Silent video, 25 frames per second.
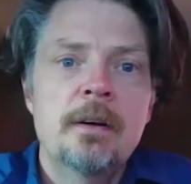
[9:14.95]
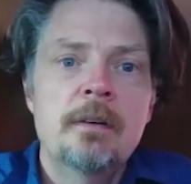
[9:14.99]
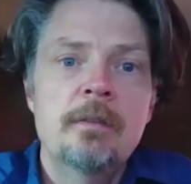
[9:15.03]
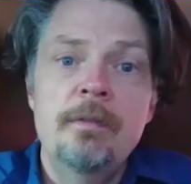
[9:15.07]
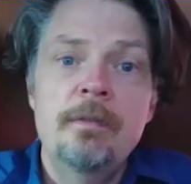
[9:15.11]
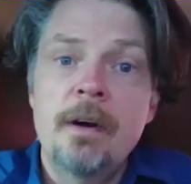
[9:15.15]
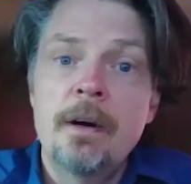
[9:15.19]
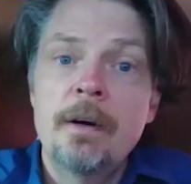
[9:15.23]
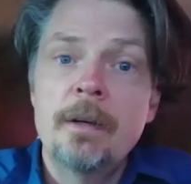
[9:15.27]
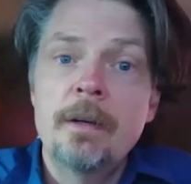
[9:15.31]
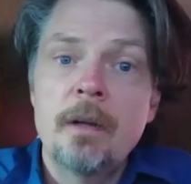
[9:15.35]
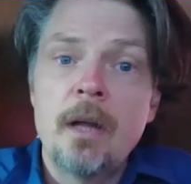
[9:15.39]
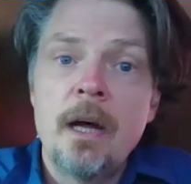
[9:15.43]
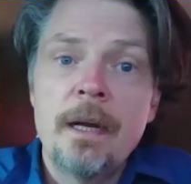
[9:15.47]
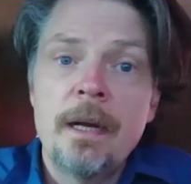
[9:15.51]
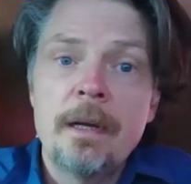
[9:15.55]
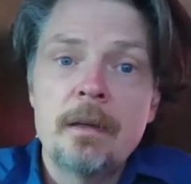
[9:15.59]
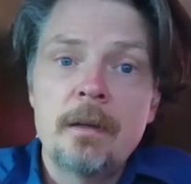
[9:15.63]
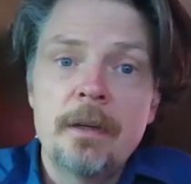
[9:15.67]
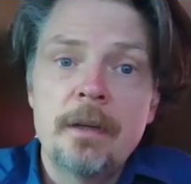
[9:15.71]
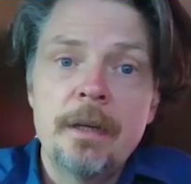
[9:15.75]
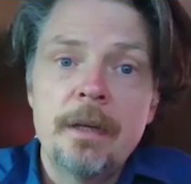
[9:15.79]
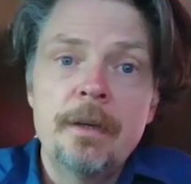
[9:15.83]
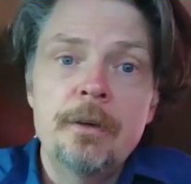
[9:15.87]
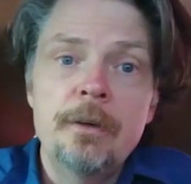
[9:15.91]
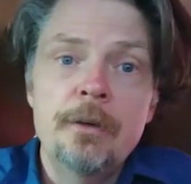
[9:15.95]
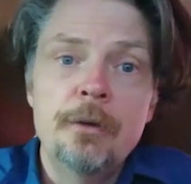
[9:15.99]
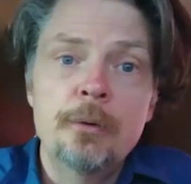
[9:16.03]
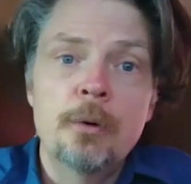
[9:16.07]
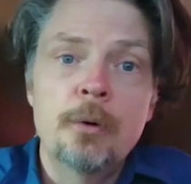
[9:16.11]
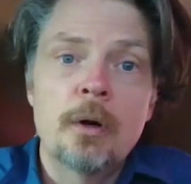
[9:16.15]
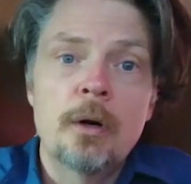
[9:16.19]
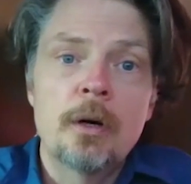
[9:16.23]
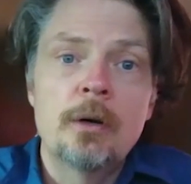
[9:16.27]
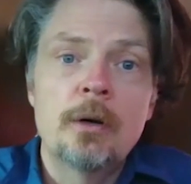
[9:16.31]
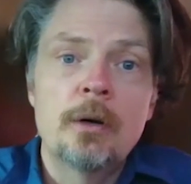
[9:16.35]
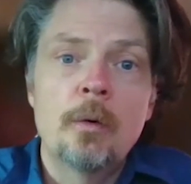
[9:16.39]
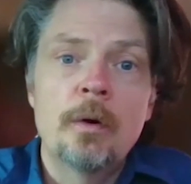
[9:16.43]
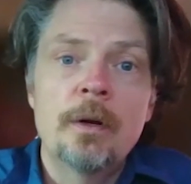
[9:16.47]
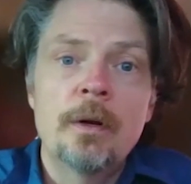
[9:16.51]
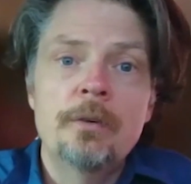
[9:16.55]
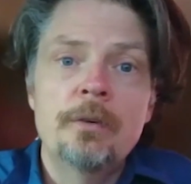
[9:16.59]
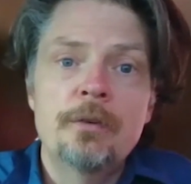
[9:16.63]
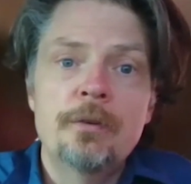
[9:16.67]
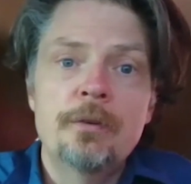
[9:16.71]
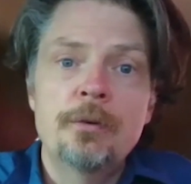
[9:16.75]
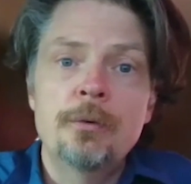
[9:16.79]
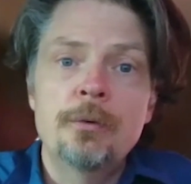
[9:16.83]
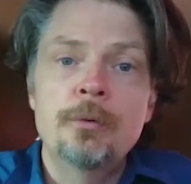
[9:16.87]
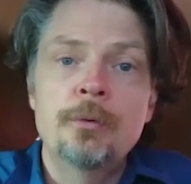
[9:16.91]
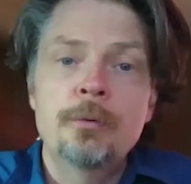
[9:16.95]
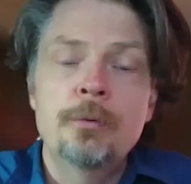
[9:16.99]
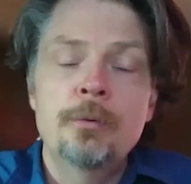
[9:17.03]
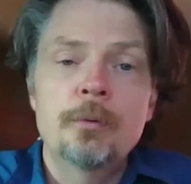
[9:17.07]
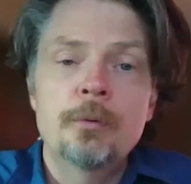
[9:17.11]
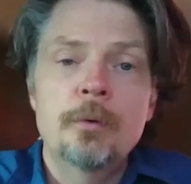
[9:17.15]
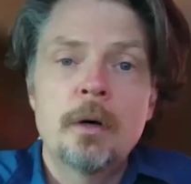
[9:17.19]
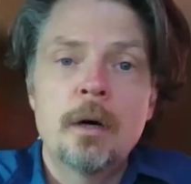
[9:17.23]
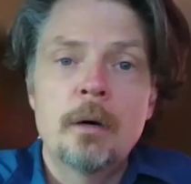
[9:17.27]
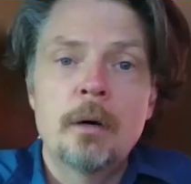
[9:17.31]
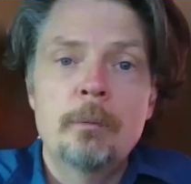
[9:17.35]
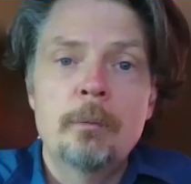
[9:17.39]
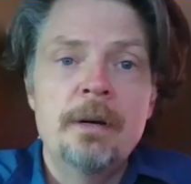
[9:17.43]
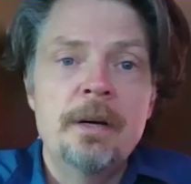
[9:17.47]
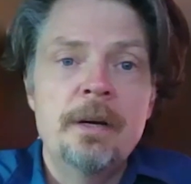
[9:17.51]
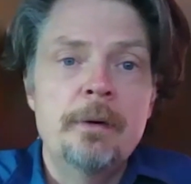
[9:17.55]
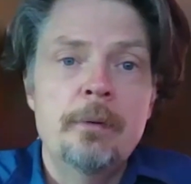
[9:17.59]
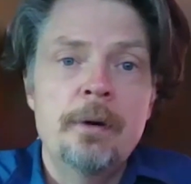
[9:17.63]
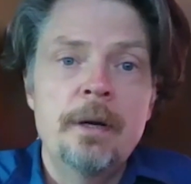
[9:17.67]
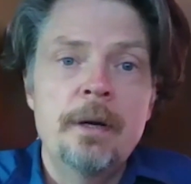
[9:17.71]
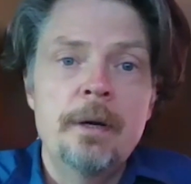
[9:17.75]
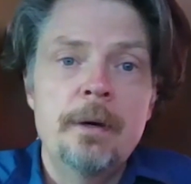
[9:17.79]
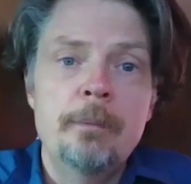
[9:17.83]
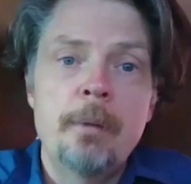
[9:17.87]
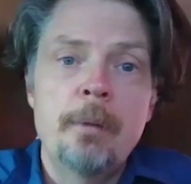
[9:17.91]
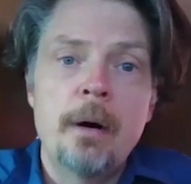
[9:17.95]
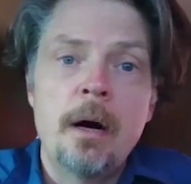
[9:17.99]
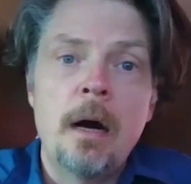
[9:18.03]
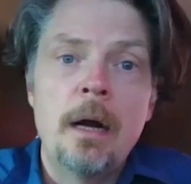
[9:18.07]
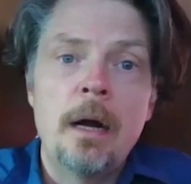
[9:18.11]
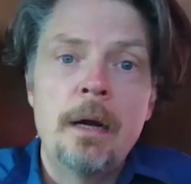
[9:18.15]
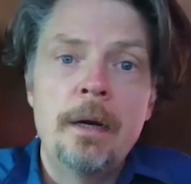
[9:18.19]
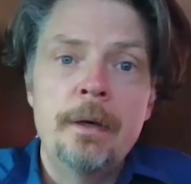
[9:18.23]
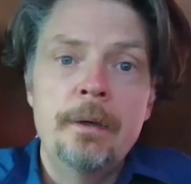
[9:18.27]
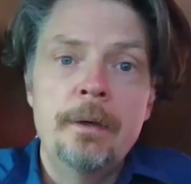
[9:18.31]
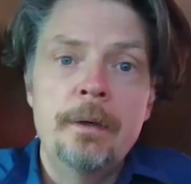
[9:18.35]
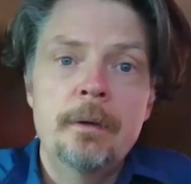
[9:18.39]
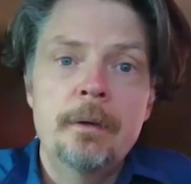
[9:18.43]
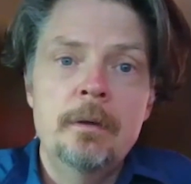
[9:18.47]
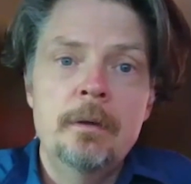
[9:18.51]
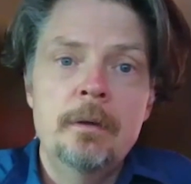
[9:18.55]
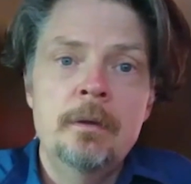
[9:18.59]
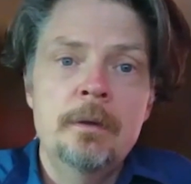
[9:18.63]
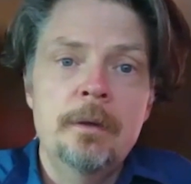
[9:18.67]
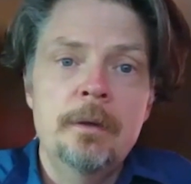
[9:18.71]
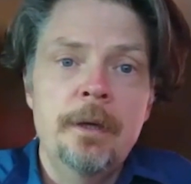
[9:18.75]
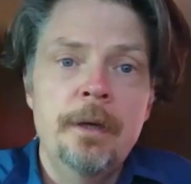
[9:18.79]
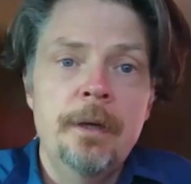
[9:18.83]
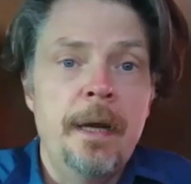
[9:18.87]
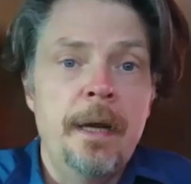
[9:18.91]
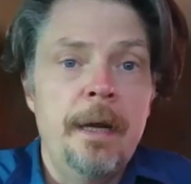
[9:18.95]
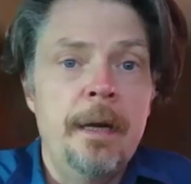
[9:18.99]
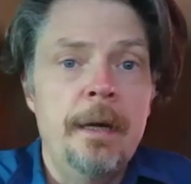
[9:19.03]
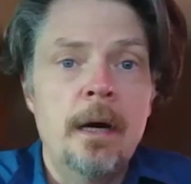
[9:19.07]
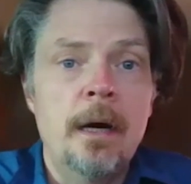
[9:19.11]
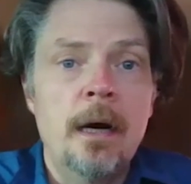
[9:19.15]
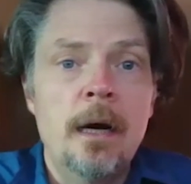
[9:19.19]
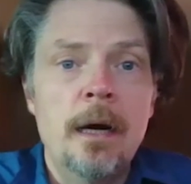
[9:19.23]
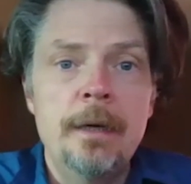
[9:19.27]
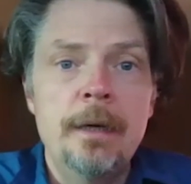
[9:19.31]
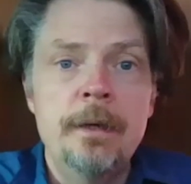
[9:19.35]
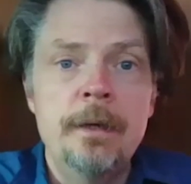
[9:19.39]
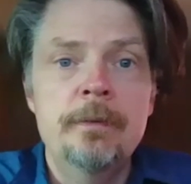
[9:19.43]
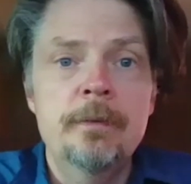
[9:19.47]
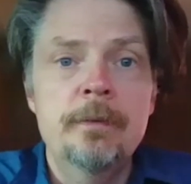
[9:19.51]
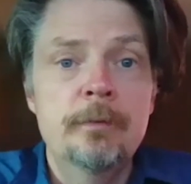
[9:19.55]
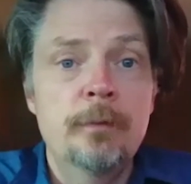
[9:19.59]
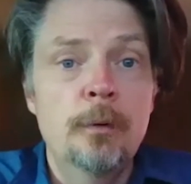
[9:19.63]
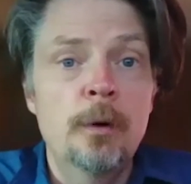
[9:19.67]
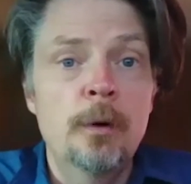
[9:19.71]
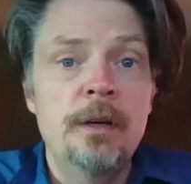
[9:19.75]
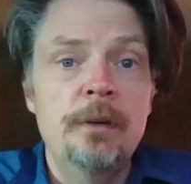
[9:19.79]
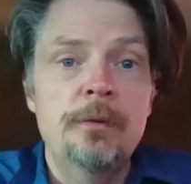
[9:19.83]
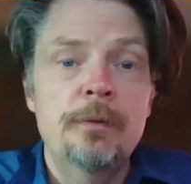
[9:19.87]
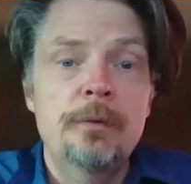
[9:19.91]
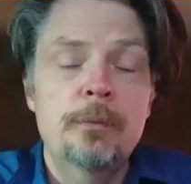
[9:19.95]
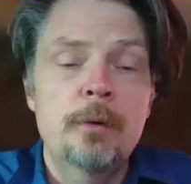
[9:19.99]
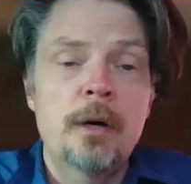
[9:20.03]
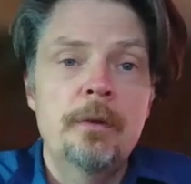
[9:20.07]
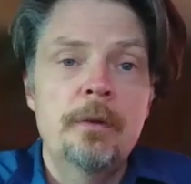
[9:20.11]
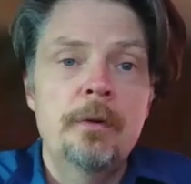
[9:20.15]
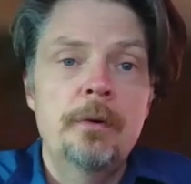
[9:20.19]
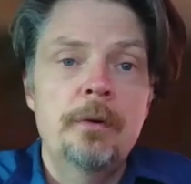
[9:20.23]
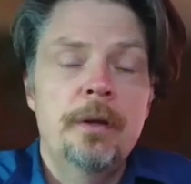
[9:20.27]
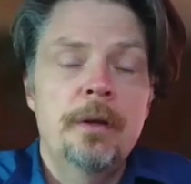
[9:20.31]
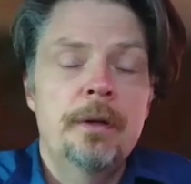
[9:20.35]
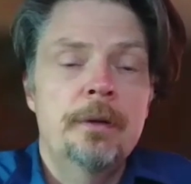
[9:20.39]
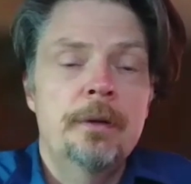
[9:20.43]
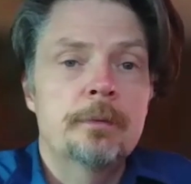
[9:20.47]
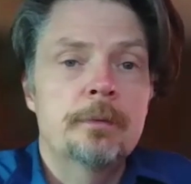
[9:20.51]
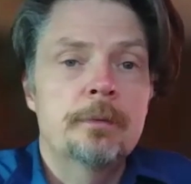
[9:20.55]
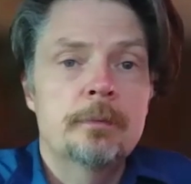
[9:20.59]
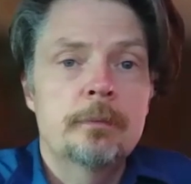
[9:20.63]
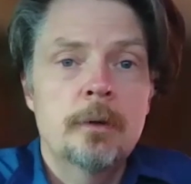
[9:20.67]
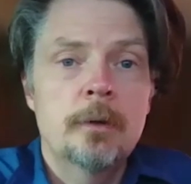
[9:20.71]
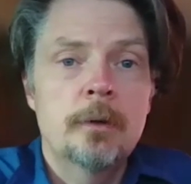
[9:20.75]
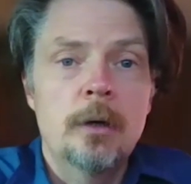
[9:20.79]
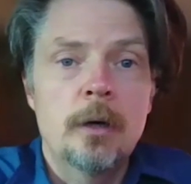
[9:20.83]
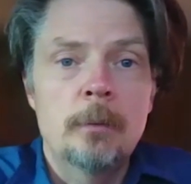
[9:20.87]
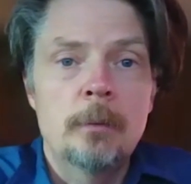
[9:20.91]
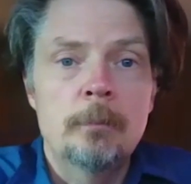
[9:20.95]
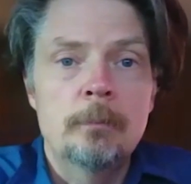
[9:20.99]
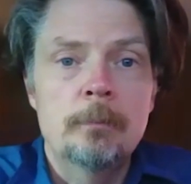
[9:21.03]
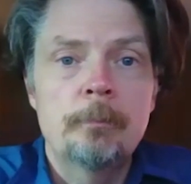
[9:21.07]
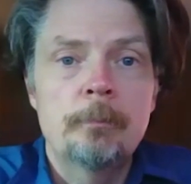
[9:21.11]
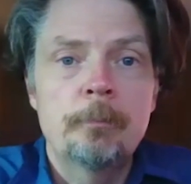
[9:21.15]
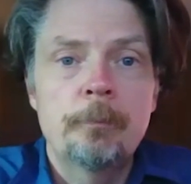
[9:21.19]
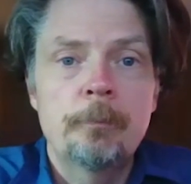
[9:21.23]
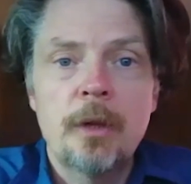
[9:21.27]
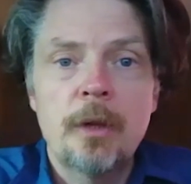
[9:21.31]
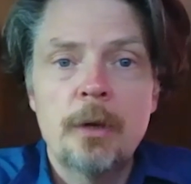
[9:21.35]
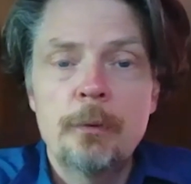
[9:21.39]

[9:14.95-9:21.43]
very likely you are going to uh, be greeted by an AI voice rather than um,